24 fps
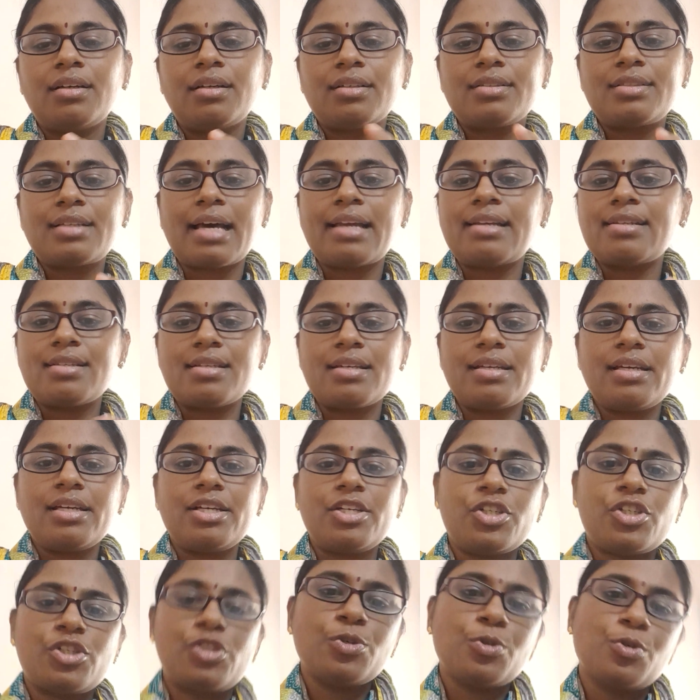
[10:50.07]

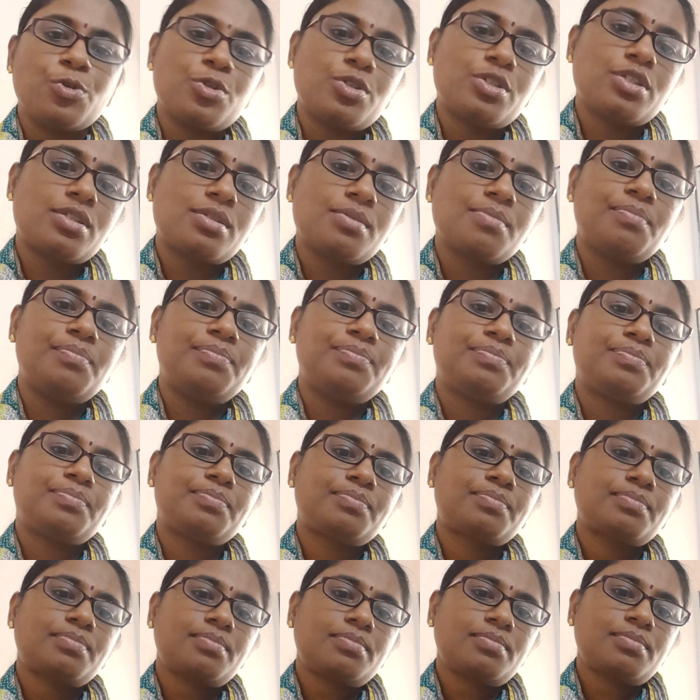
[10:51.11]
sensory issues.
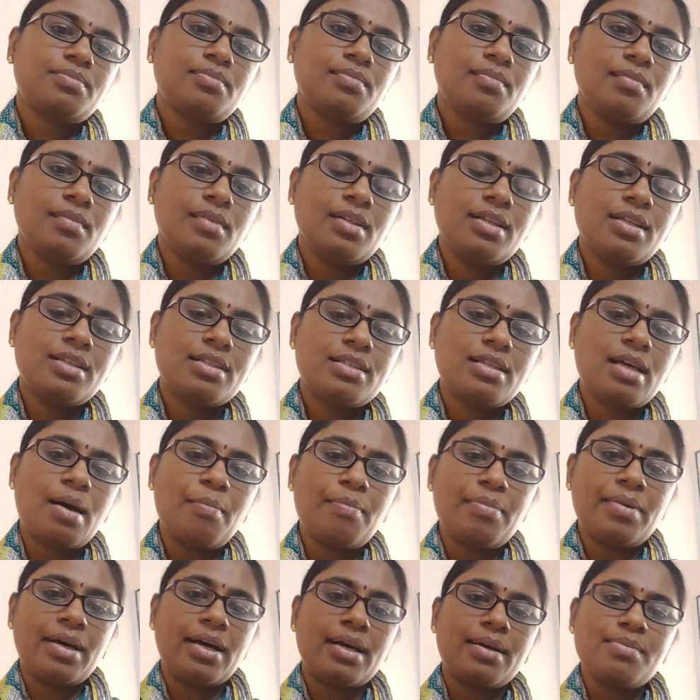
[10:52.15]

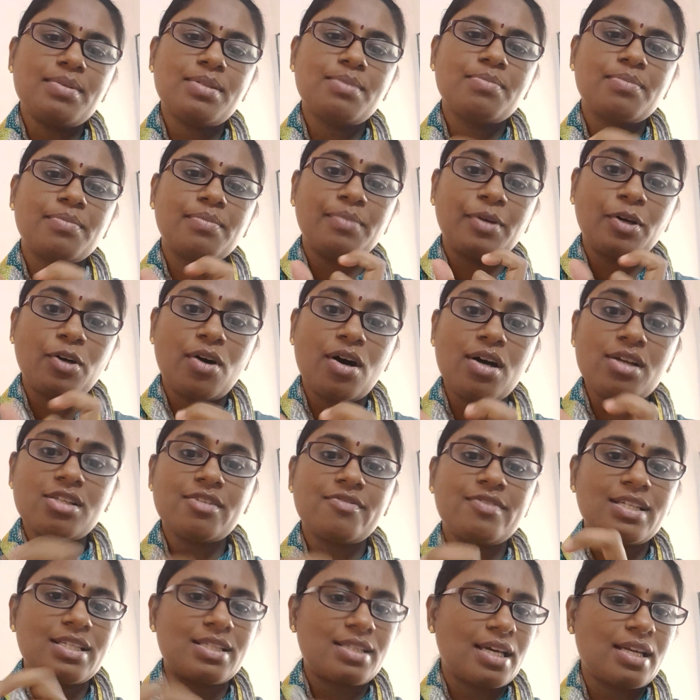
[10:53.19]
Sometimes because
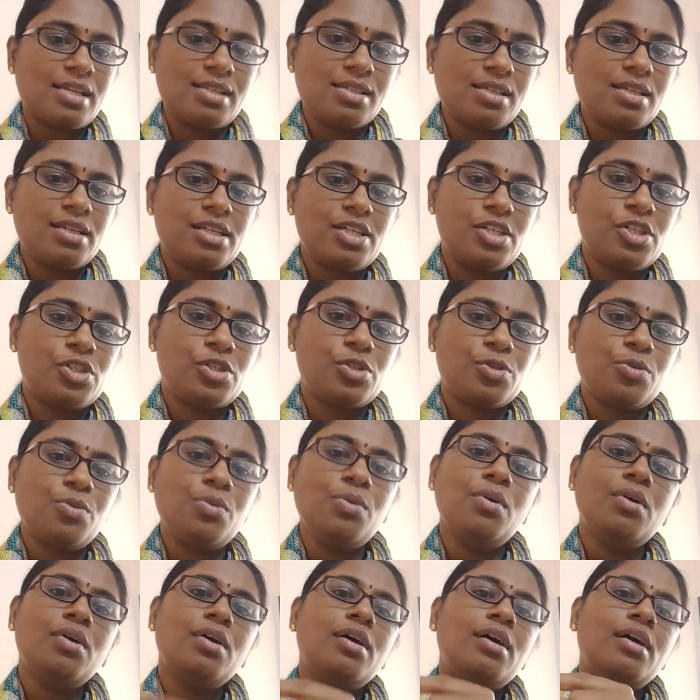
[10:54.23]
of the sensory
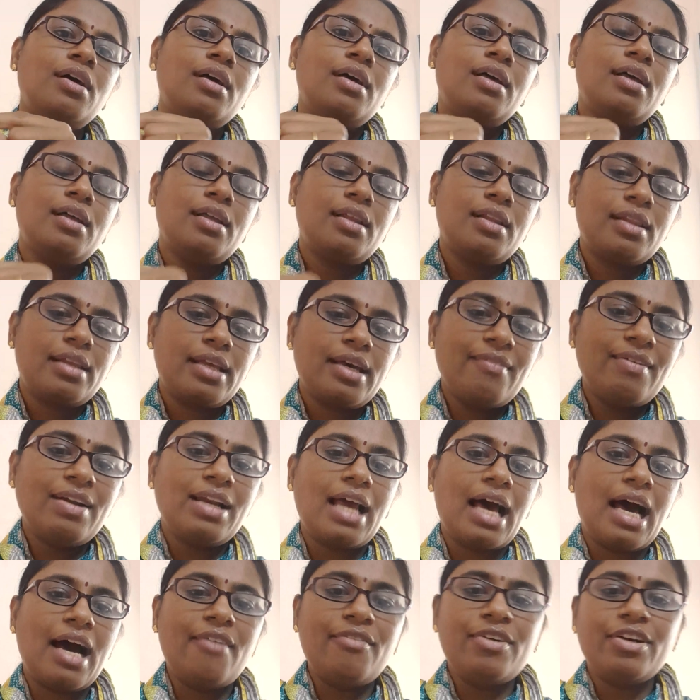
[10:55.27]
issue, they
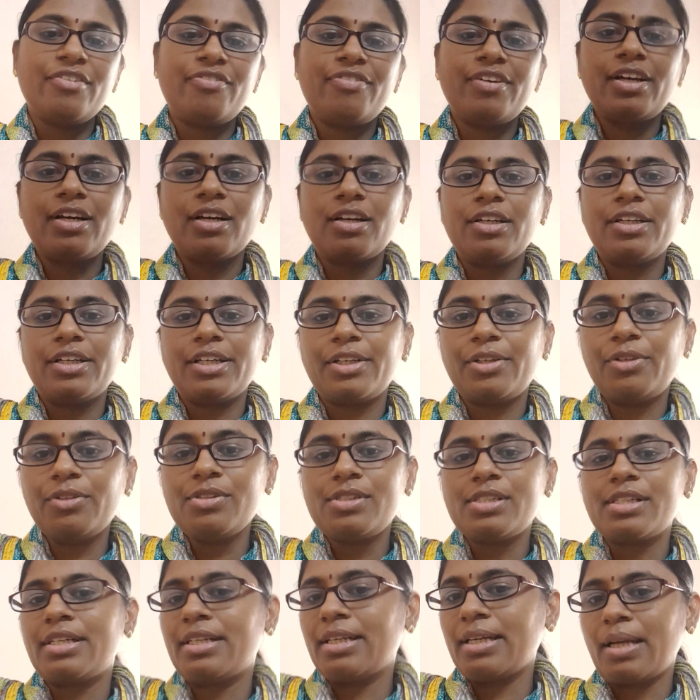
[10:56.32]
will have difficulty to
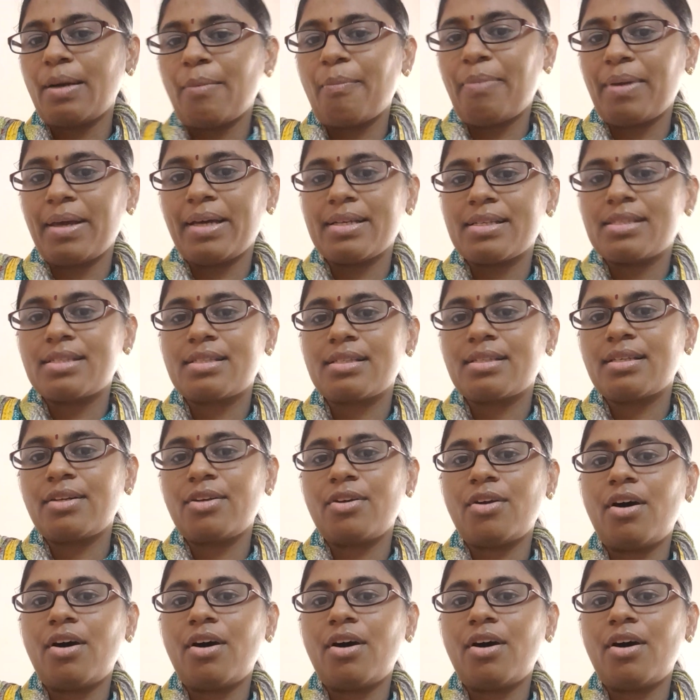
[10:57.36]
sit in a place.